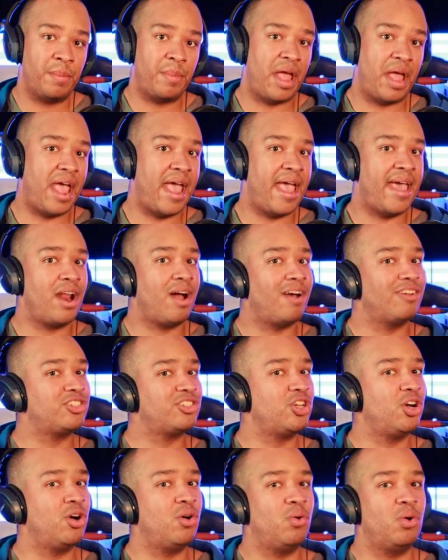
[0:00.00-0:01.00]
and
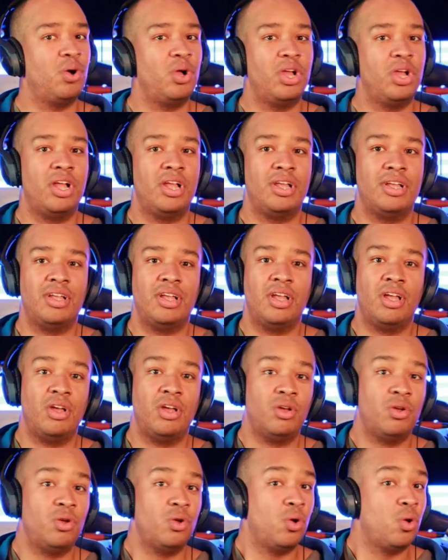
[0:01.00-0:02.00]
also
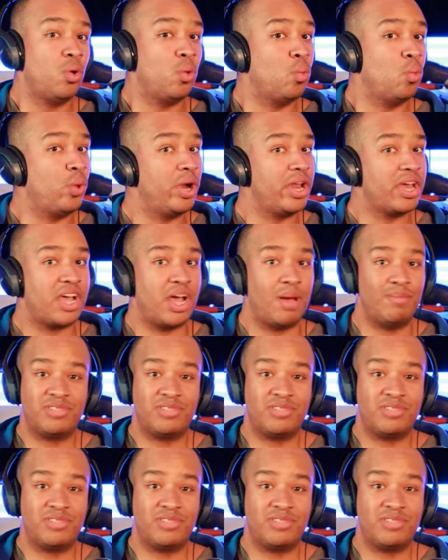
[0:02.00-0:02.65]
when it comes to